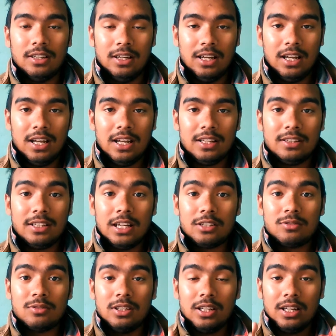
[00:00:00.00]
and that
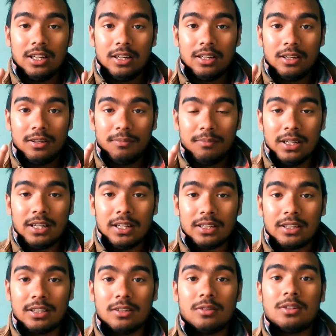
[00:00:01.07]
will make
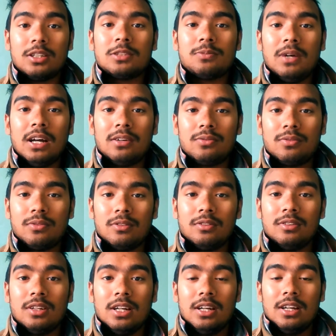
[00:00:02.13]
your
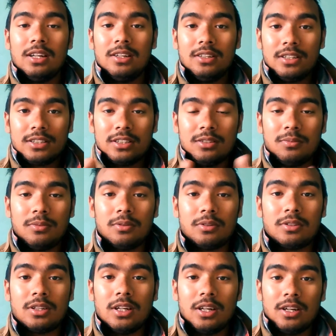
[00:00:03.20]
smartphone little
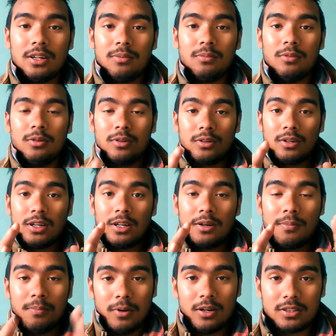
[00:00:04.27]
bit more
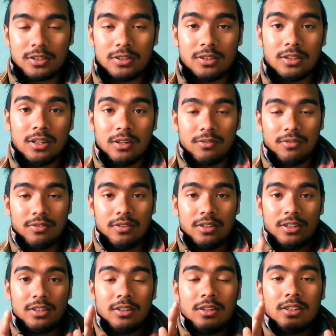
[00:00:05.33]
burden
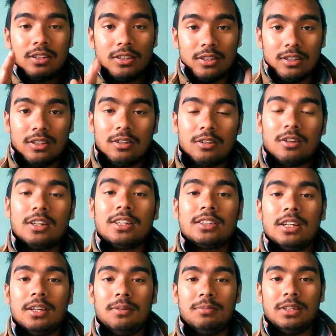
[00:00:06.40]
for learning
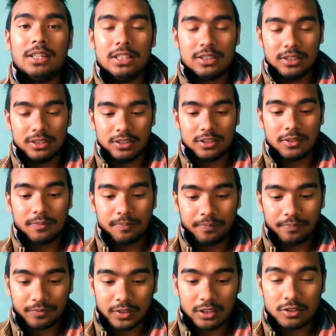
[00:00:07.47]
the applications.
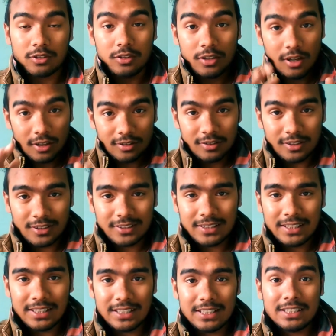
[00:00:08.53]
So the another
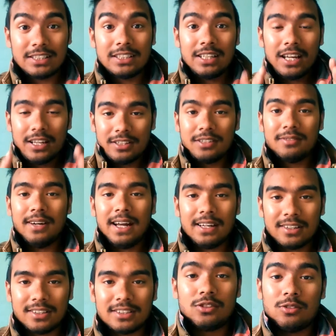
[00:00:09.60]
thing is
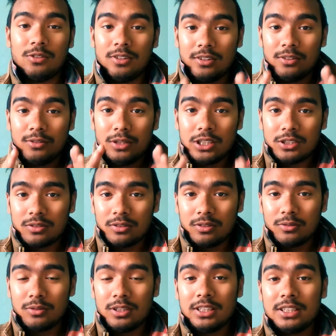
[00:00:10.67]
antivirus. So
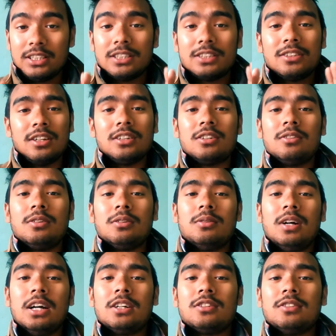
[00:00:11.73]
it is not
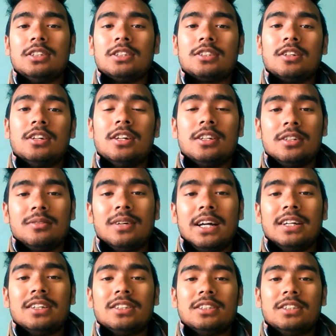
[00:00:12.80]
required to install
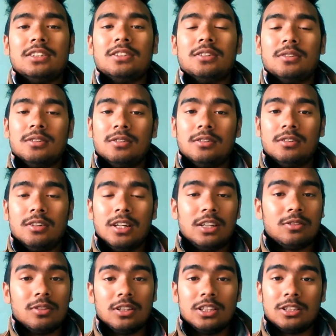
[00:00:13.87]
antivirus in your
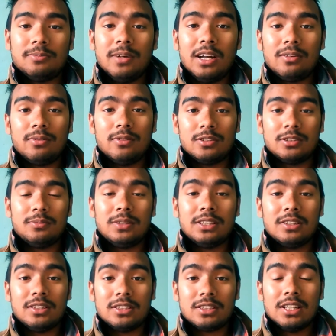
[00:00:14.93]
Android smartphones,
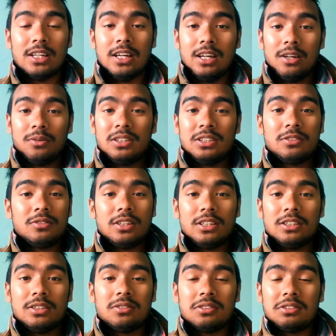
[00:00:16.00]
because we do not
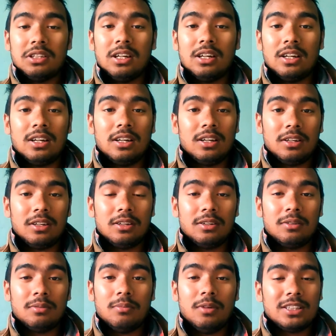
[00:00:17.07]
use
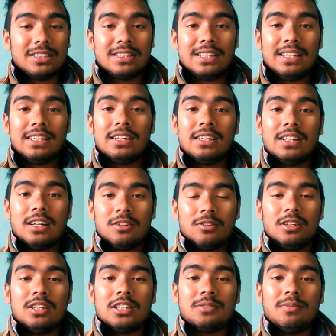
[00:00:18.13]
much thing in
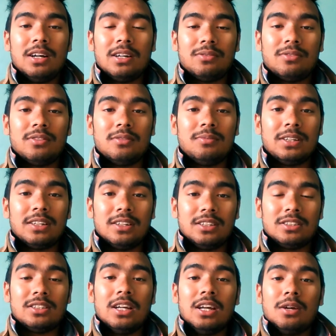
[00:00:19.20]
Android smartphone,
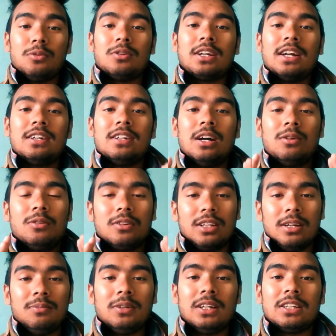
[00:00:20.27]
because we can download
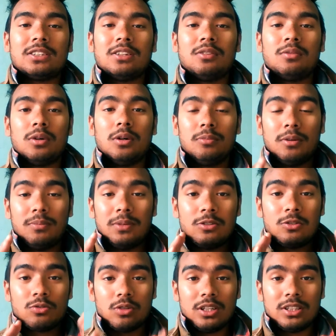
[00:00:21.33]
the application from the very
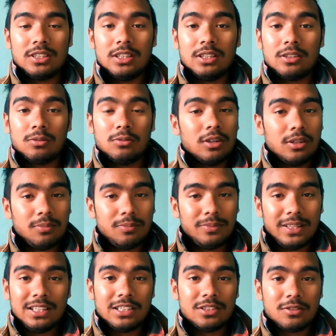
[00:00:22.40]
trusted Google
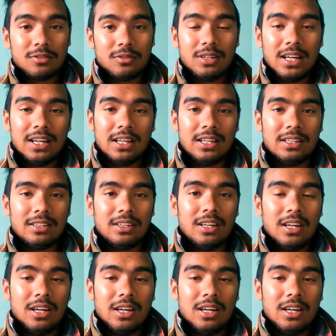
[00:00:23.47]
Play Store and